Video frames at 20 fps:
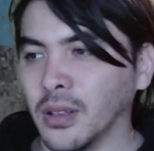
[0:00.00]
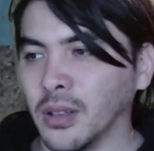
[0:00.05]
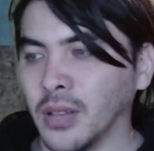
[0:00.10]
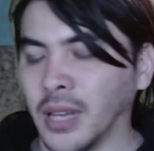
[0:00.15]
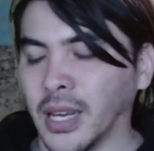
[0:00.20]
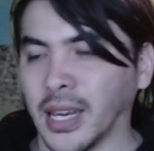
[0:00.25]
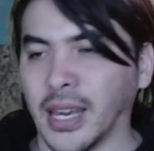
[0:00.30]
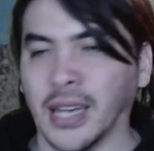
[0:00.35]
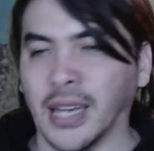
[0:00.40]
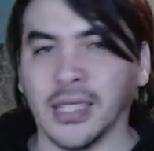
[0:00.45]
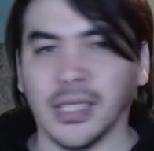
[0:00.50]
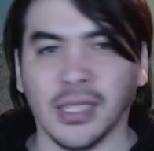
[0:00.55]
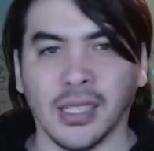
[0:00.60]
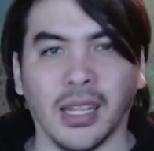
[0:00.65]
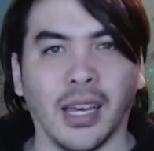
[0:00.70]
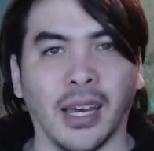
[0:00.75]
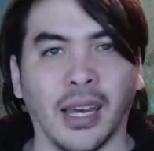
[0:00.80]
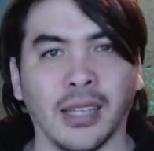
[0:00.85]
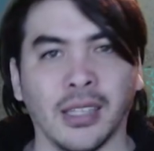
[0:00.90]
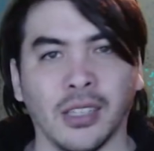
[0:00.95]
like as
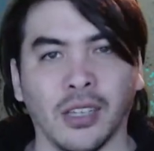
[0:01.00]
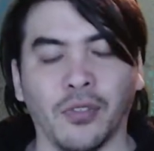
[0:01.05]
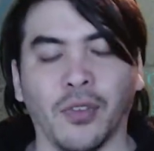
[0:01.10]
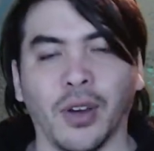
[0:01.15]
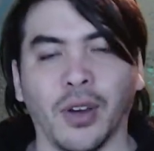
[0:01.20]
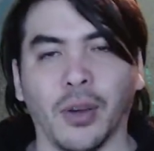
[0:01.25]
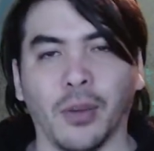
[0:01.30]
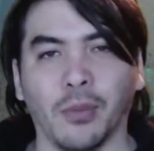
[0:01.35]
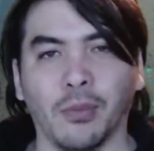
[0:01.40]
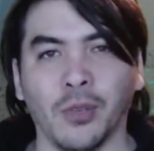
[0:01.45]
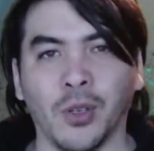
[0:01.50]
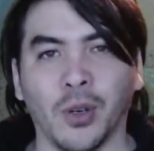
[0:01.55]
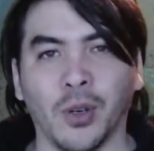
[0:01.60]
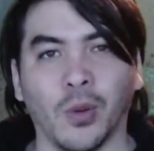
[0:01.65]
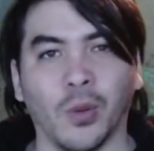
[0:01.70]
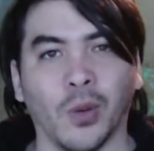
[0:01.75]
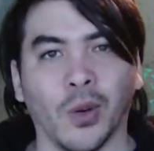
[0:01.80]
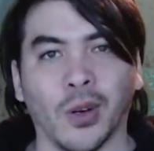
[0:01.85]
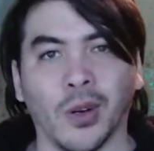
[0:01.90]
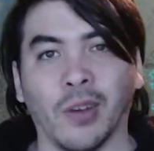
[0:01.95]
as if I, you know,
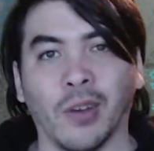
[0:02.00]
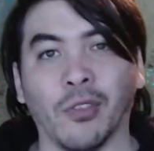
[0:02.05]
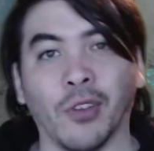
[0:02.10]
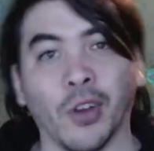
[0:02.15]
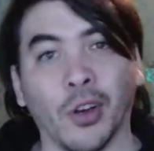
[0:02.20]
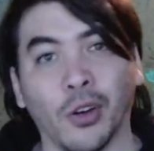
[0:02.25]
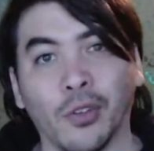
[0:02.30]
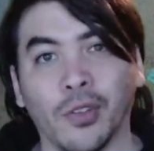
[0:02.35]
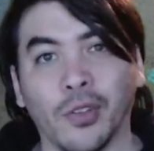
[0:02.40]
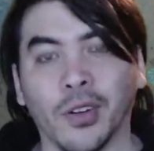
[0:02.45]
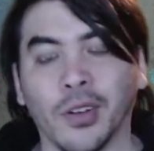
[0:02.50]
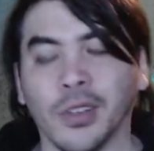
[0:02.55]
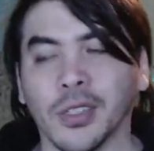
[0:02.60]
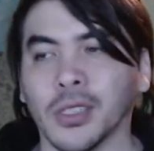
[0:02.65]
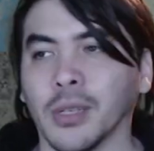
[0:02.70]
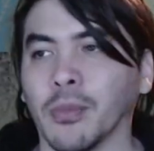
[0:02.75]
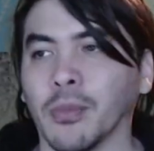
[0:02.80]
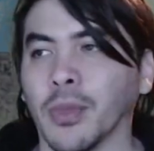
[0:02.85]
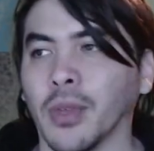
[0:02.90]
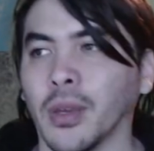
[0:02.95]
were to have COVID or
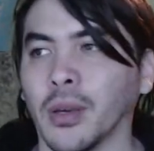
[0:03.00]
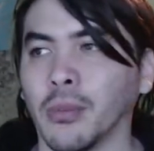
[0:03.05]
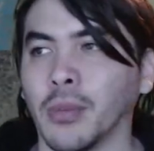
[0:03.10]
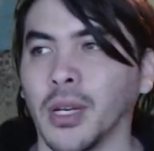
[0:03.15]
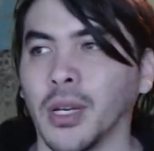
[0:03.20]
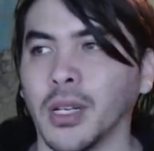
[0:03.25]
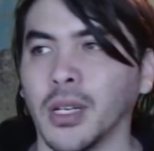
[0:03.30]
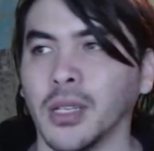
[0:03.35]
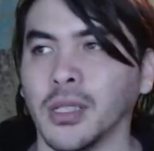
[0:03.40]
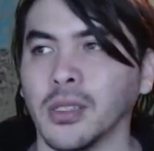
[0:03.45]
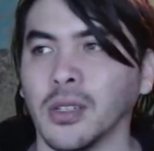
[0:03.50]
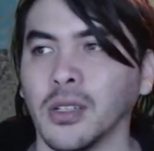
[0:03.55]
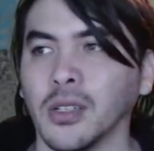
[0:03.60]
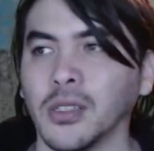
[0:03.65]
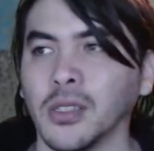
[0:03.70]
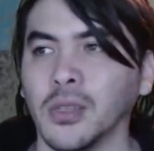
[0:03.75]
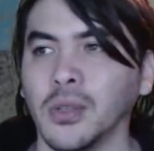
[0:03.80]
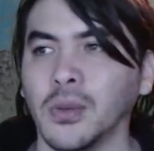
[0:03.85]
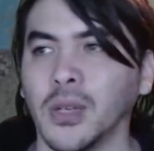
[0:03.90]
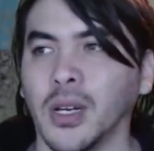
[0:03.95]
something. But it's
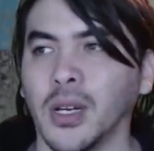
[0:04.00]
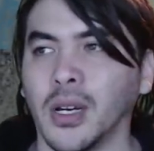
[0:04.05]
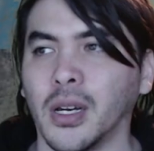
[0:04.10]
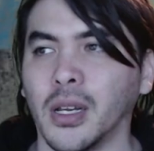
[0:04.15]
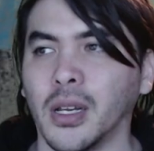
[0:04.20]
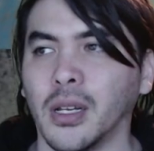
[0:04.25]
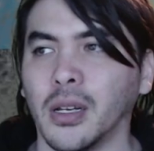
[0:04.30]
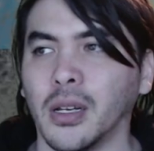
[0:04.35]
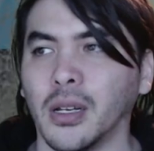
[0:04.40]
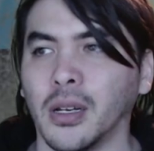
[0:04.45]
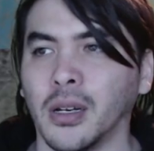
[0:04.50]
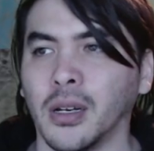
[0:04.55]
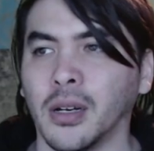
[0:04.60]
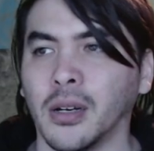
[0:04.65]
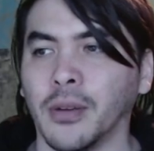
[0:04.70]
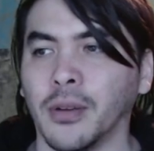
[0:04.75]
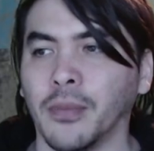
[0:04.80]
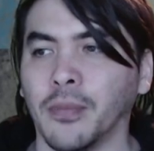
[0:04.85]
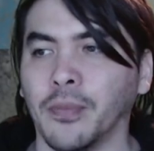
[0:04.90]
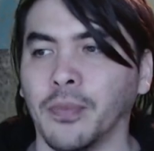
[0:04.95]
also not
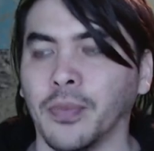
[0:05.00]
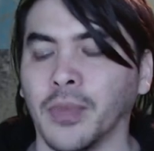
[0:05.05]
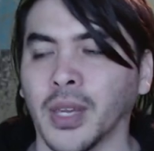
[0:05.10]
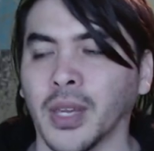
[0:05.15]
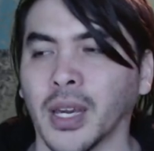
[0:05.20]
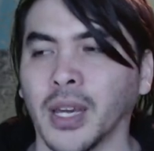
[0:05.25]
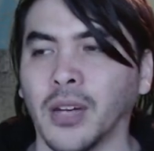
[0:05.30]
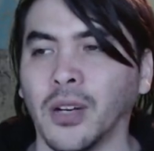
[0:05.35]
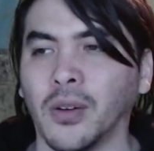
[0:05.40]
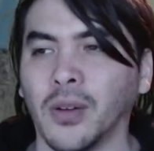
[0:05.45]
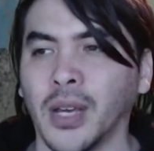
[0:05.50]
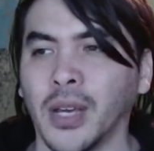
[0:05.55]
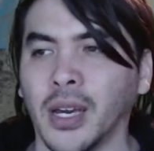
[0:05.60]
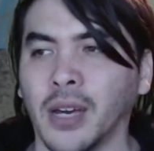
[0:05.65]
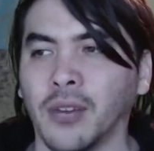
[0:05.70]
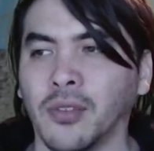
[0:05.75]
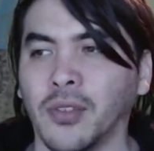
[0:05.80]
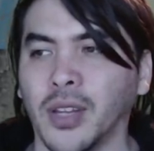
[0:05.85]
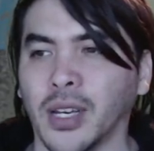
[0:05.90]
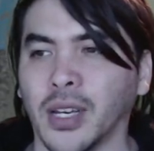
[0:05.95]
um like I don't
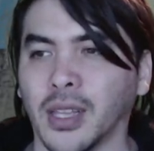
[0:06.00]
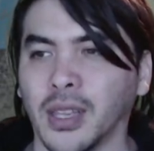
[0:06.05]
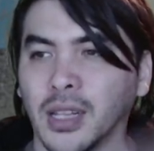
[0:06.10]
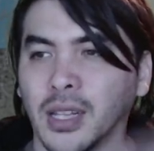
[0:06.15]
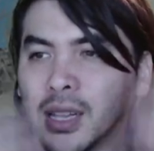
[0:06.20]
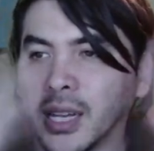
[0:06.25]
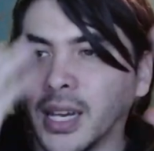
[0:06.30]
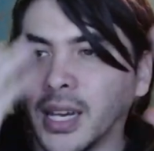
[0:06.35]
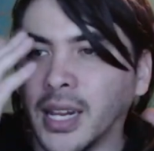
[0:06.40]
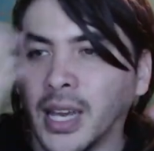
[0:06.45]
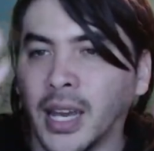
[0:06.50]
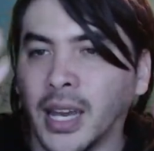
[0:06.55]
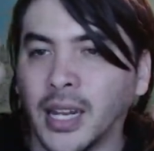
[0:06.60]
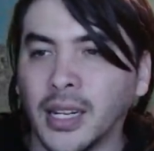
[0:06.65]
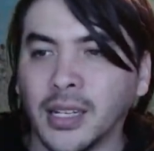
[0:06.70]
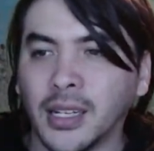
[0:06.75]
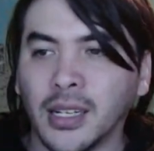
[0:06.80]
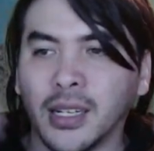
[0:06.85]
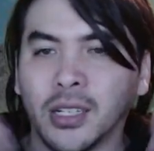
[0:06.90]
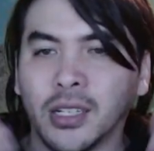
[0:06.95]
have like the
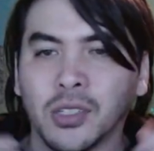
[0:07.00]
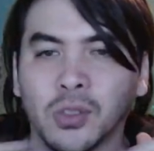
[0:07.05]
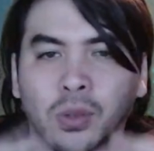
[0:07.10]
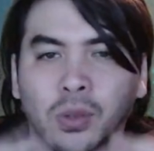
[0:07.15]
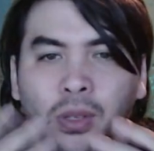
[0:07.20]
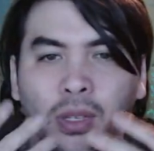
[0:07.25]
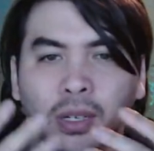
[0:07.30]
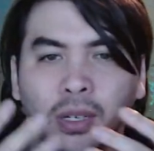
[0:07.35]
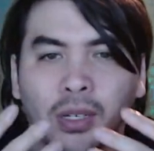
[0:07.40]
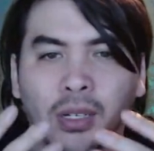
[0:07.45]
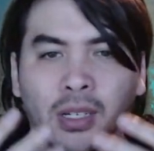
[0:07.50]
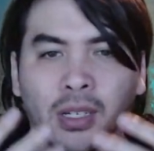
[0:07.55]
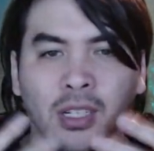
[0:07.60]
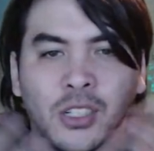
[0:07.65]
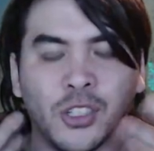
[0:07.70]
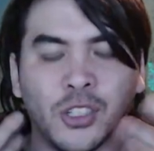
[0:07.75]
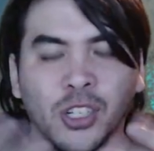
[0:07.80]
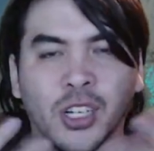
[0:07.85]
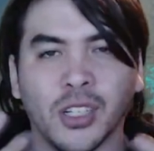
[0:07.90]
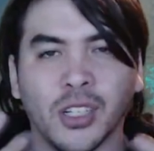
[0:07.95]
lightheadedness or the
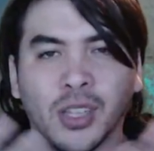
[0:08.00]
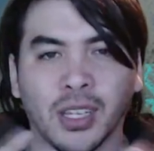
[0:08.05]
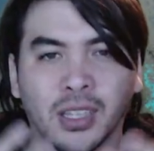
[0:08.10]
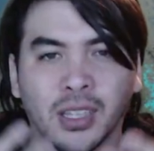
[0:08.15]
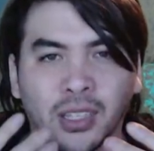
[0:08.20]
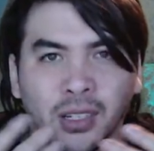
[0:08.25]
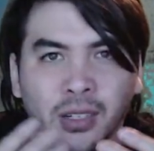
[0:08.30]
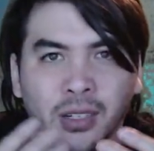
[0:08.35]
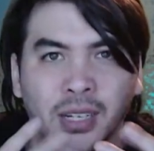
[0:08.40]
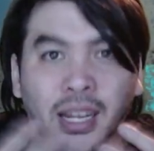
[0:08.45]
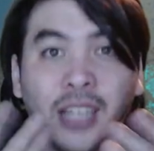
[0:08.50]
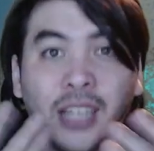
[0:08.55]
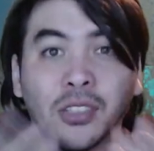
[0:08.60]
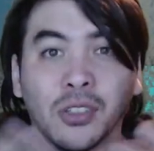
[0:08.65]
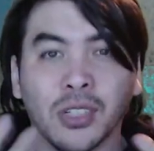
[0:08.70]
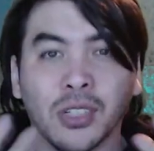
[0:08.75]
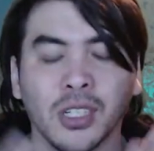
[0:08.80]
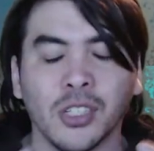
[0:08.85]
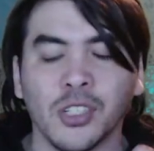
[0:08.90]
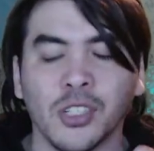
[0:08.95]
congest like the
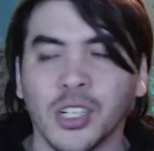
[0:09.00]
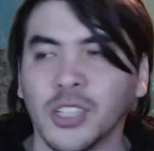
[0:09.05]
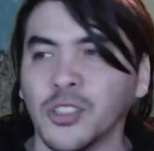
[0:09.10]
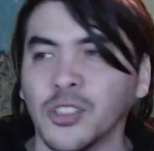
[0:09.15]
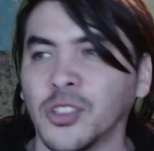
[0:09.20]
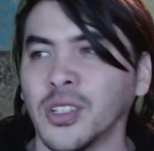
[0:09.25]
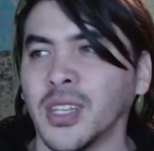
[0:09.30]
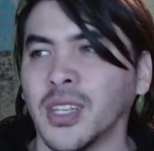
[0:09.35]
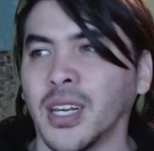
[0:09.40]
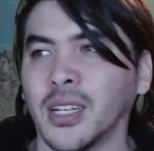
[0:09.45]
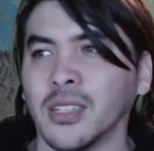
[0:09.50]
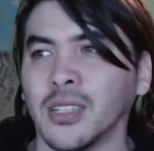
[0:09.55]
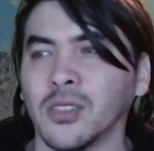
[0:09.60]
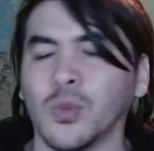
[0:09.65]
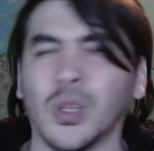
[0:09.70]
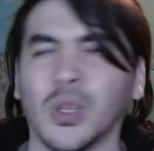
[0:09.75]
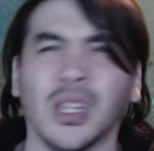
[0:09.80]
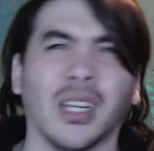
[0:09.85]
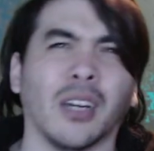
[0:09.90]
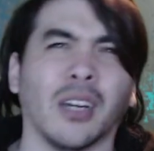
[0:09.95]
nasal congestion that
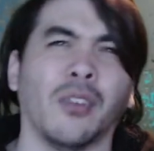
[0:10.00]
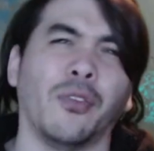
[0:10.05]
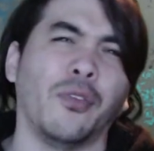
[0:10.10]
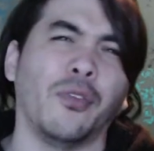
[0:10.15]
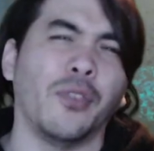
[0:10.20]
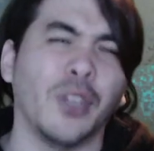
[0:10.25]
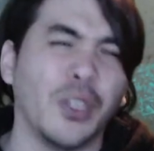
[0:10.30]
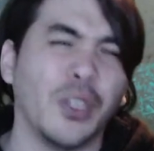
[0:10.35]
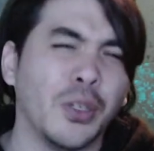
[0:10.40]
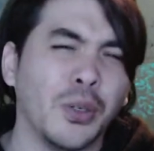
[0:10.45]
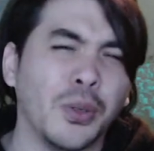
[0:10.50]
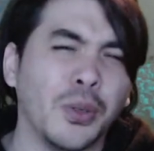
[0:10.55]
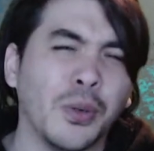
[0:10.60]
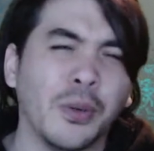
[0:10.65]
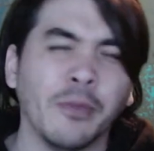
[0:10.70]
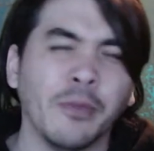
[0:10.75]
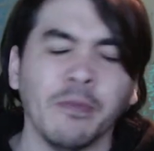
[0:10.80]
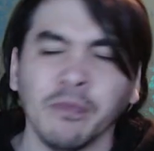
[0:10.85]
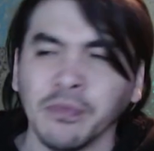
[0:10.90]
is with like a flu.